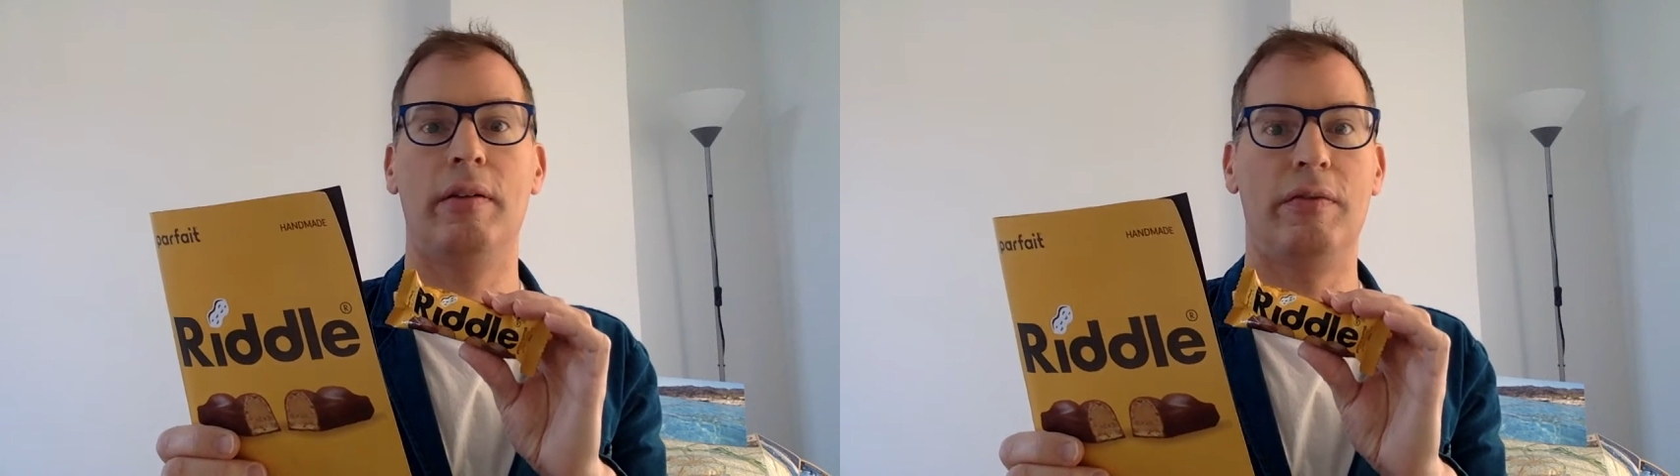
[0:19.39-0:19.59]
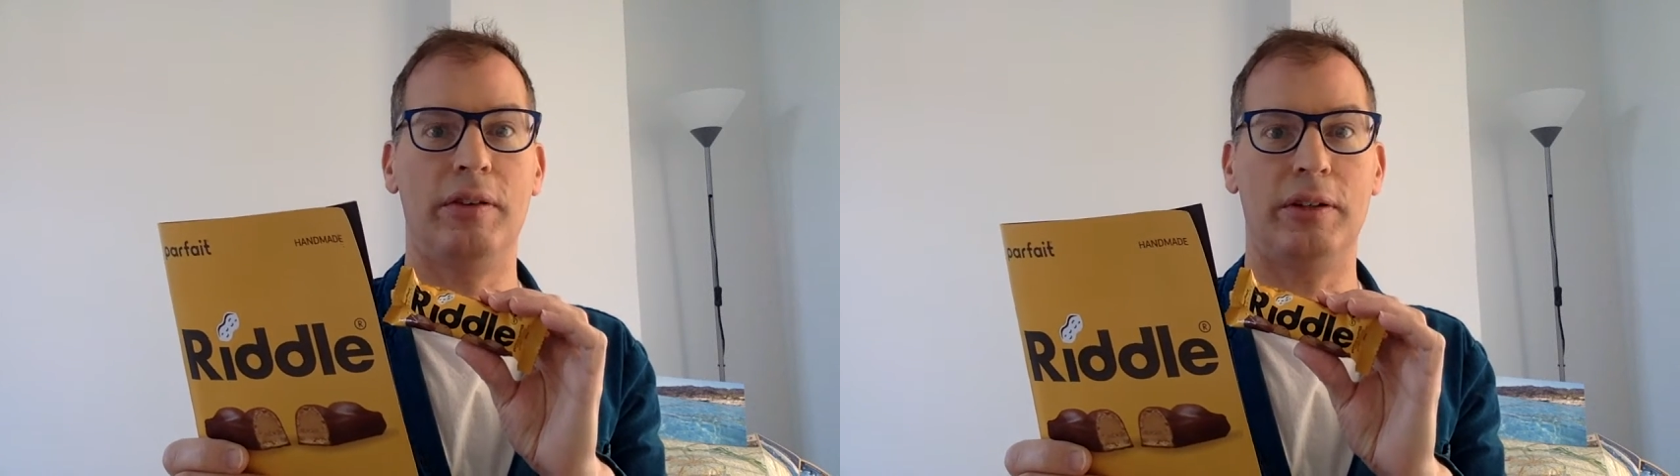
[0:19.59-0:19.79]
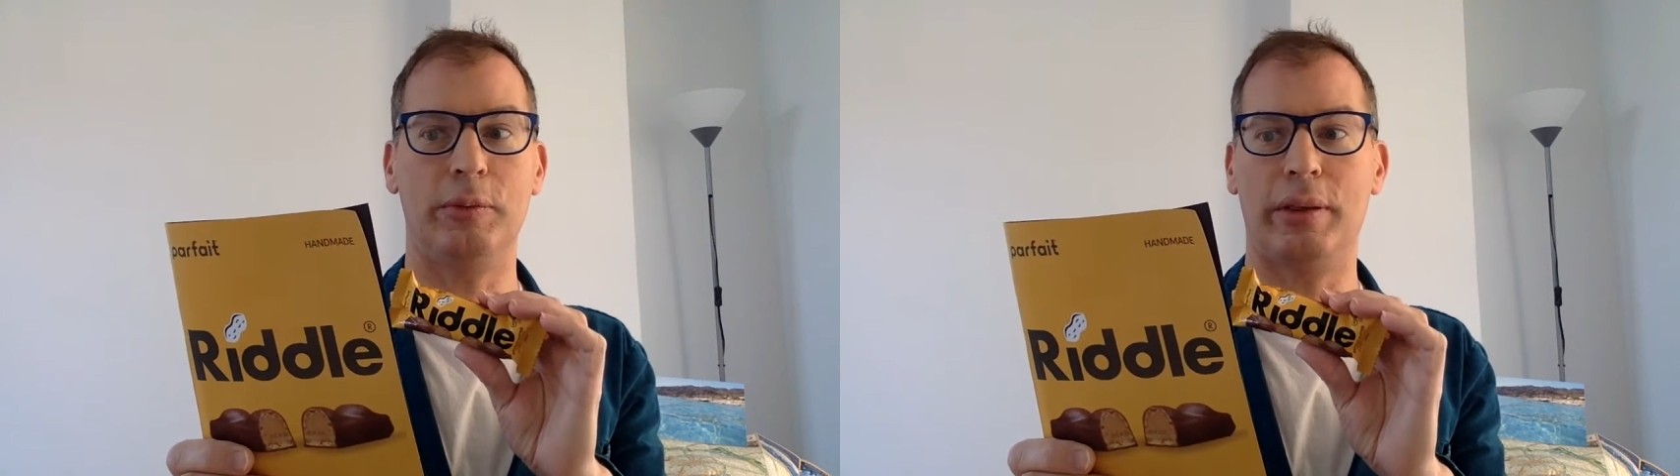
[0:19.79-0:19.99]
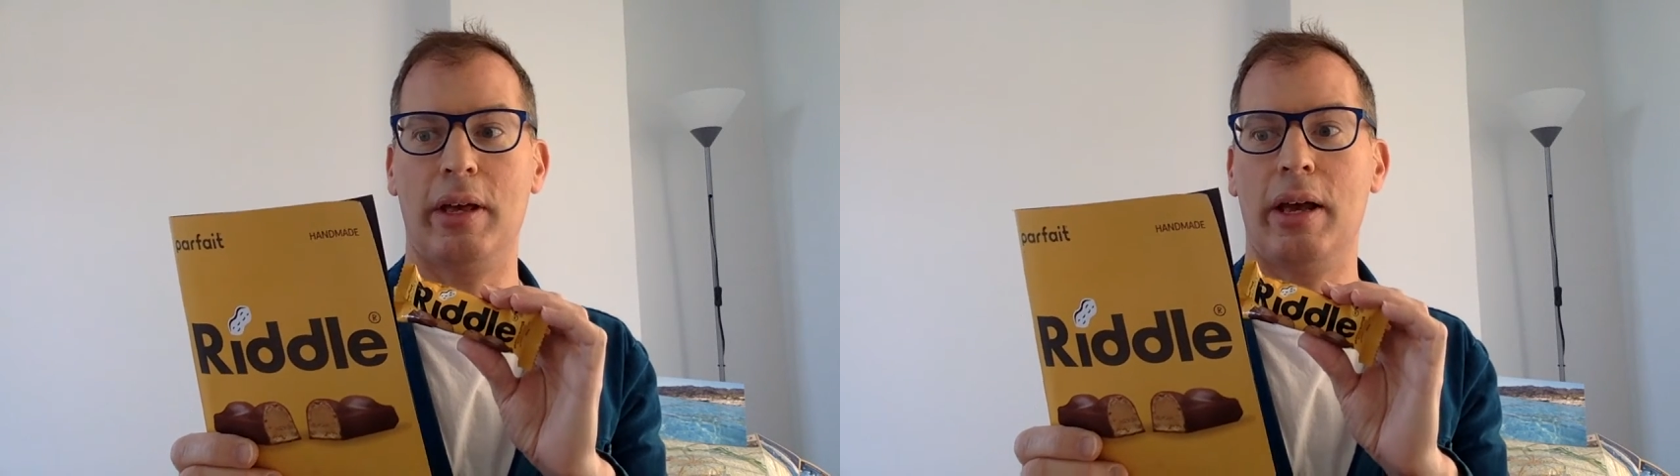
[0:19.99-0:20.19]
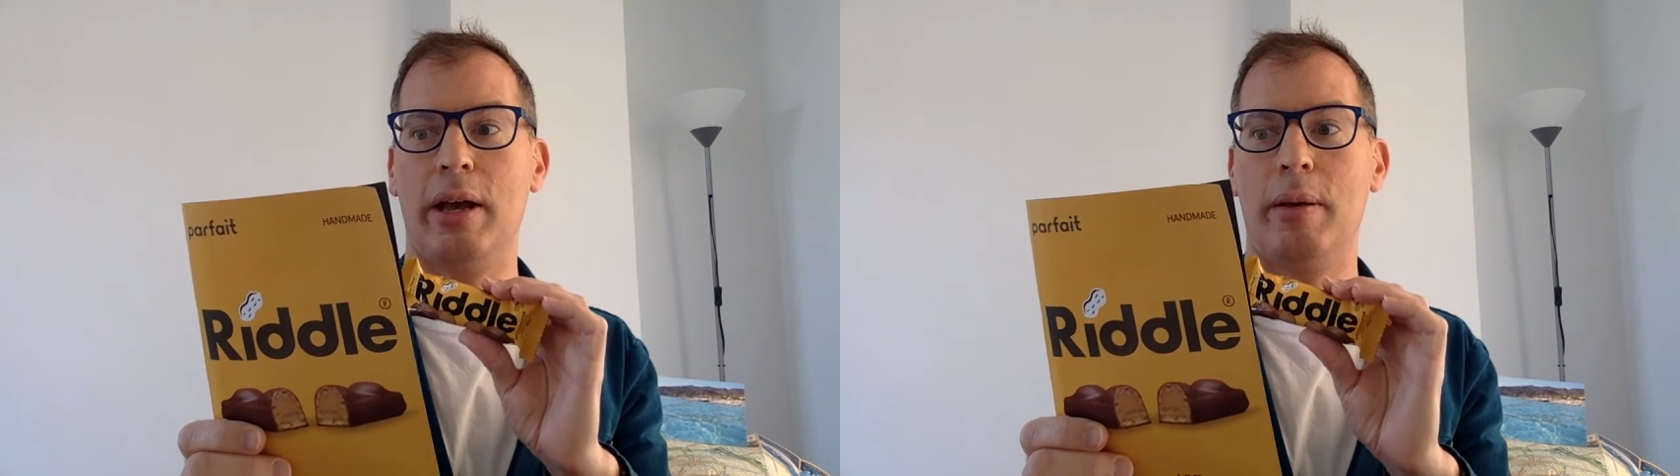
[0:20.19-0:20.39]
filled with
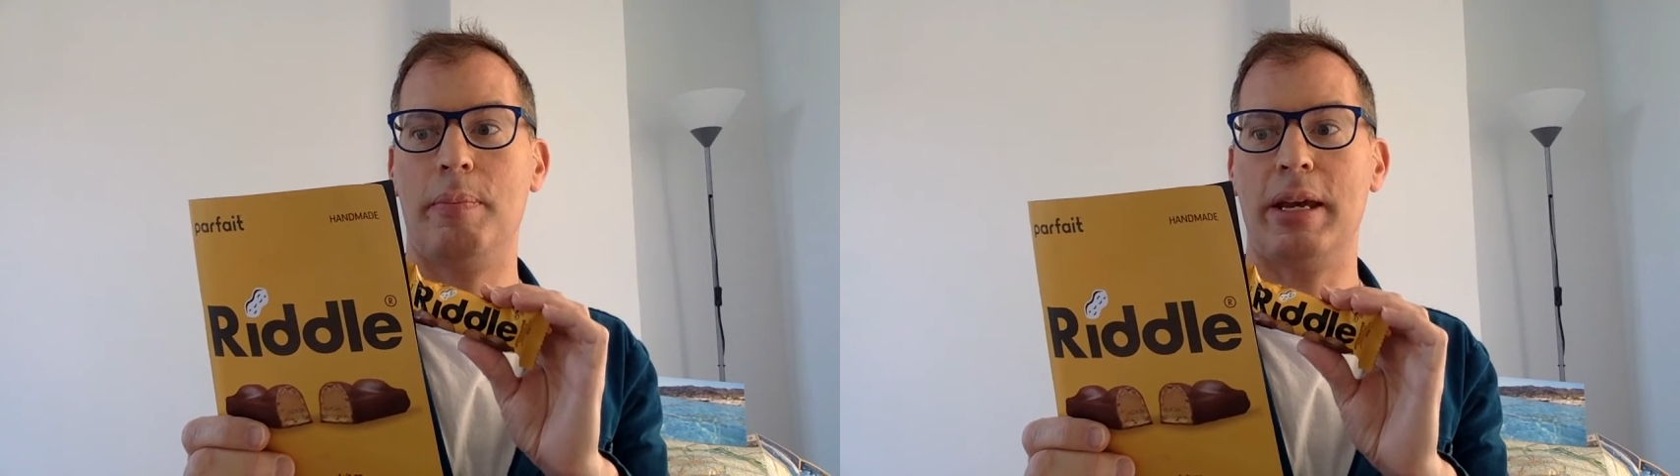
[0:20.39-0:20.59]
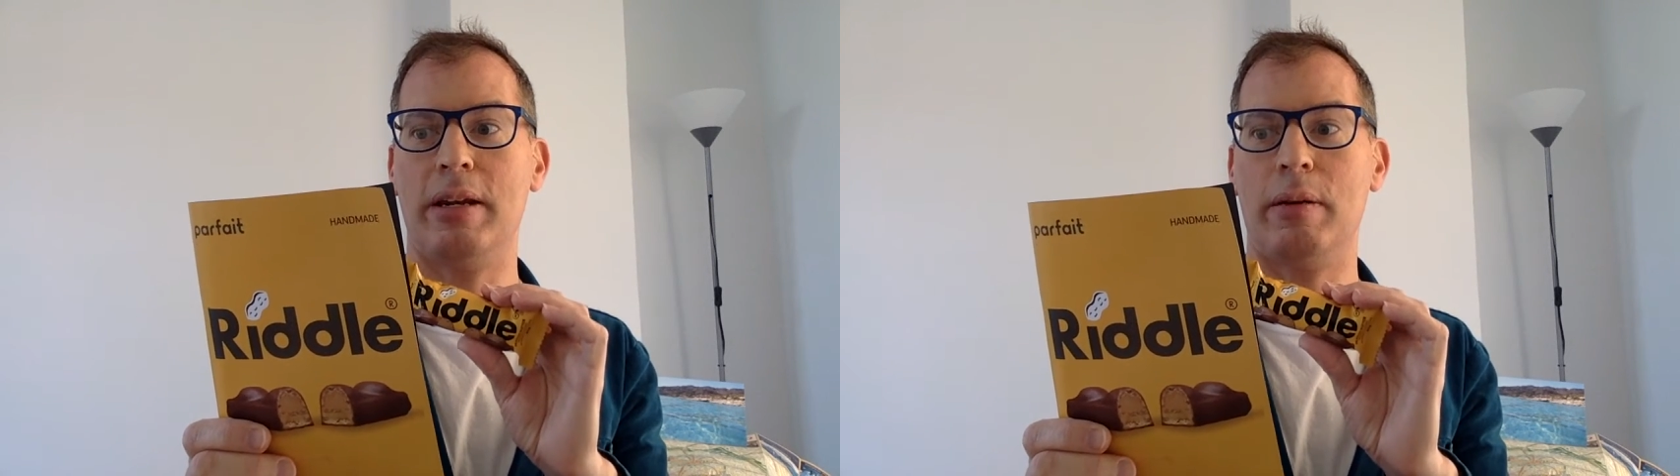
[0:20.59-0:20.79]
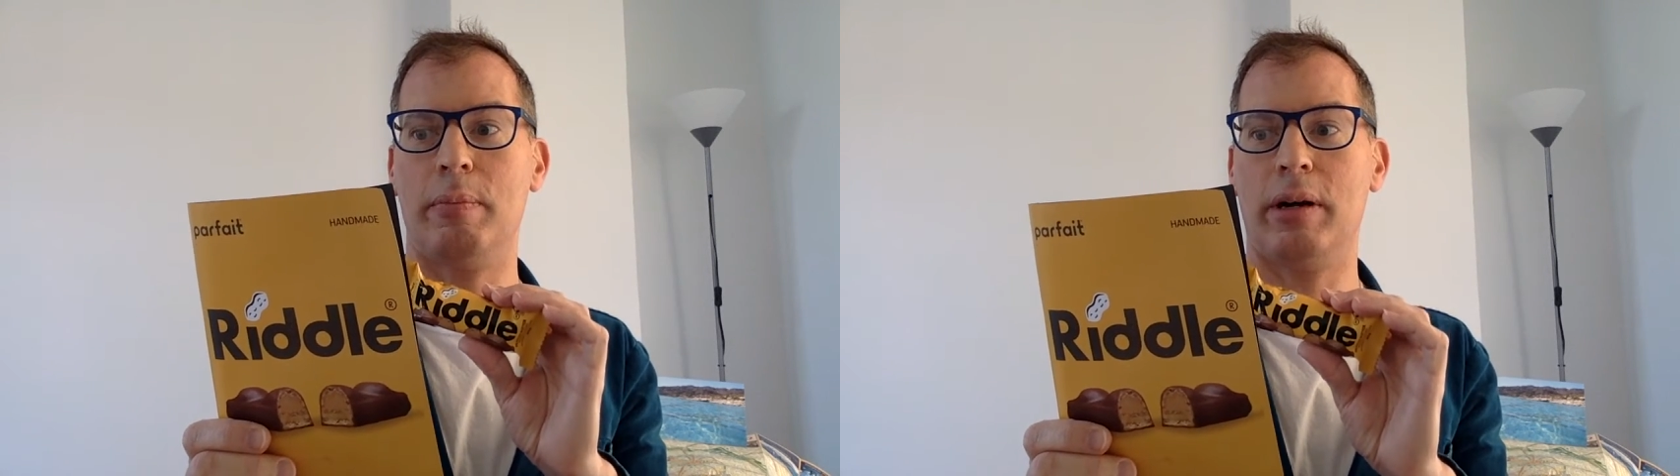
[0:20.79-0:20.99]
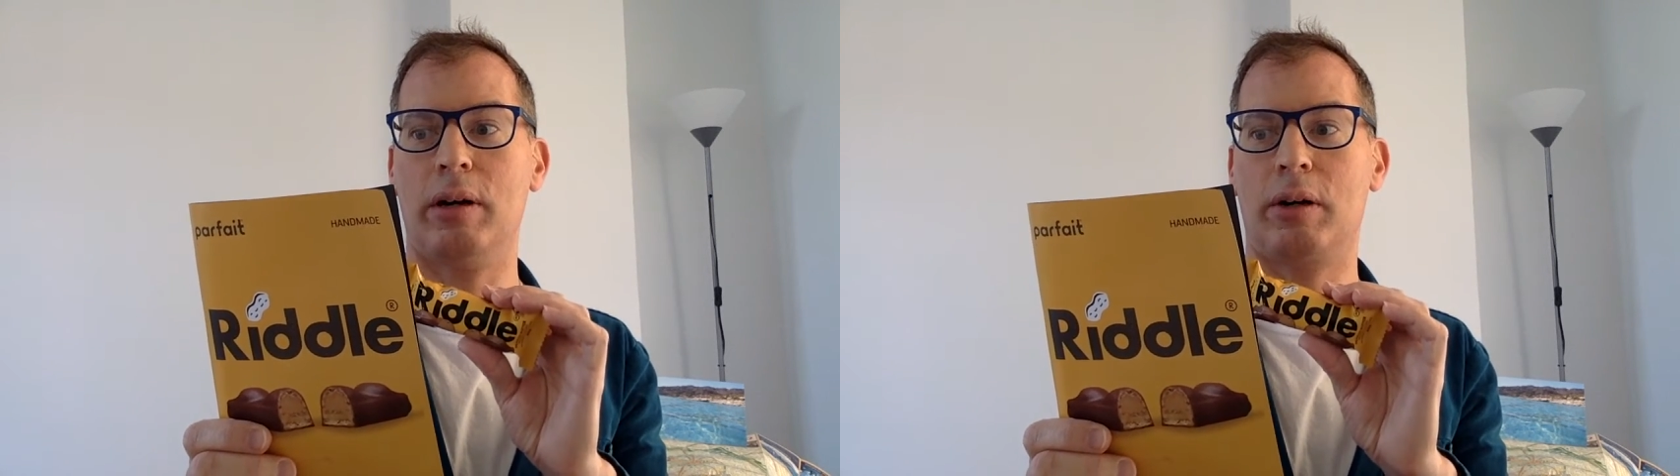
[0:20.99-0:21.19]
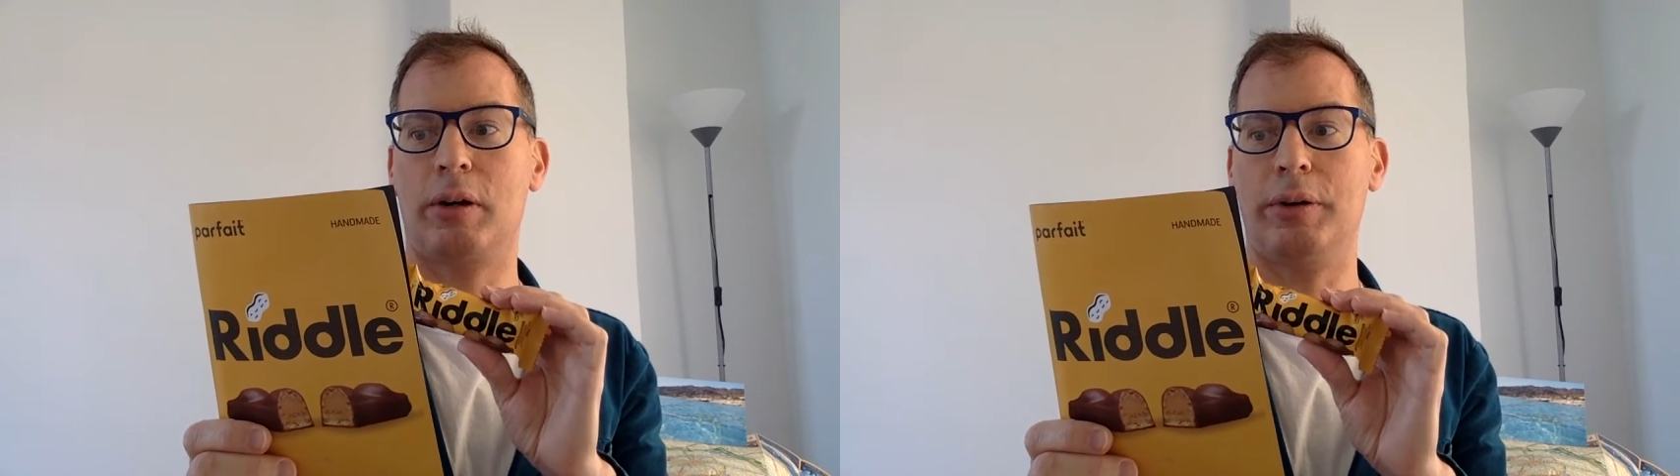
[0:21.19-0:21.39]
peanut butter
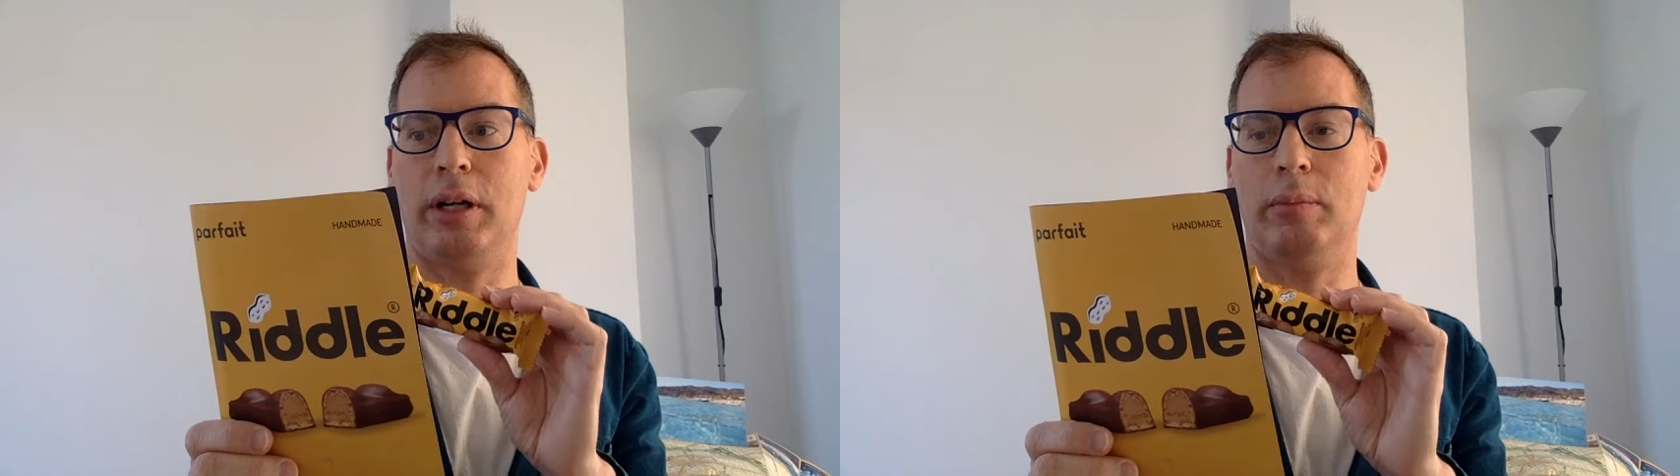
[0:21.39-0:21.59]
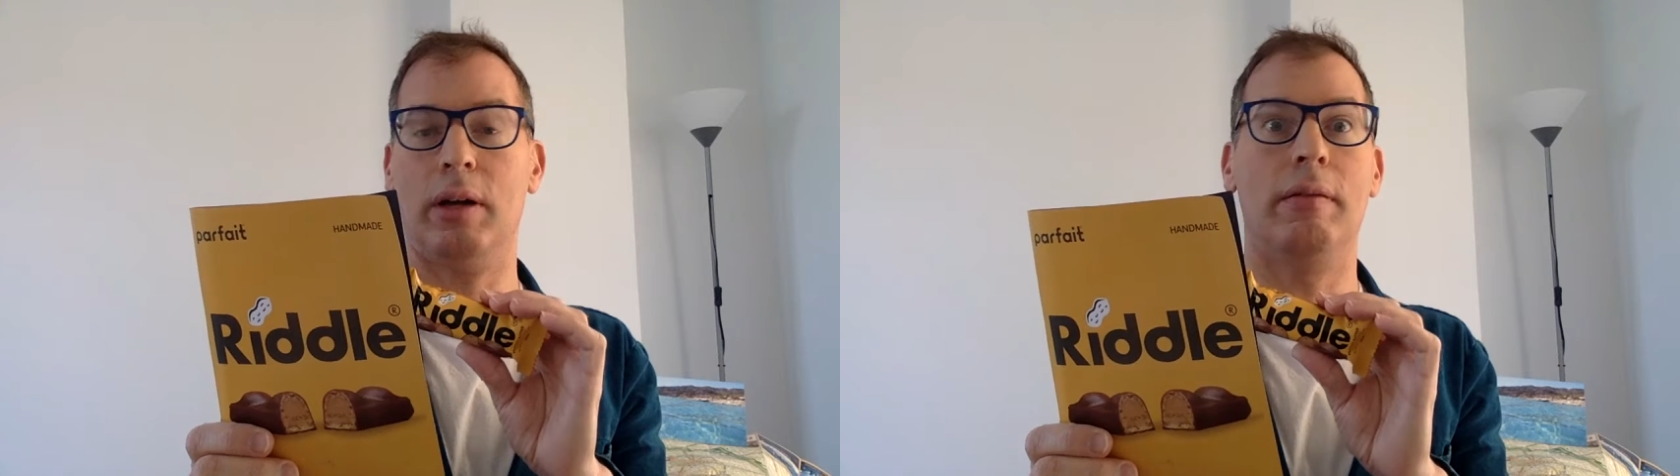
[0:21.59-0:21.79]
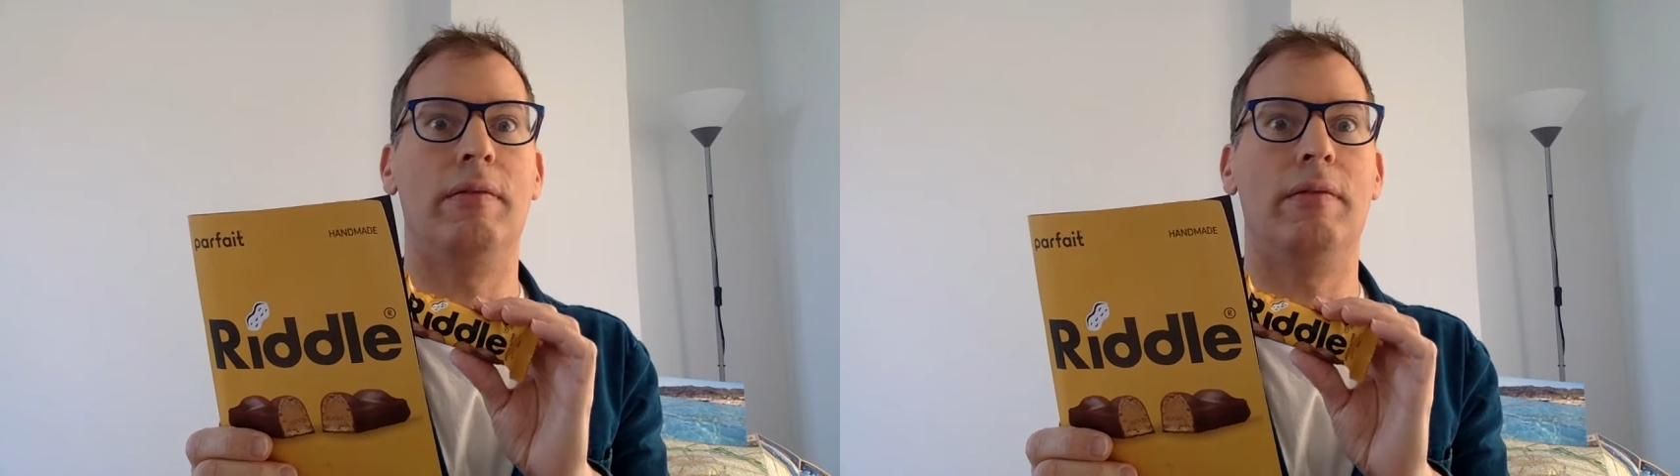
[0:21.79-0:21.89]
cream,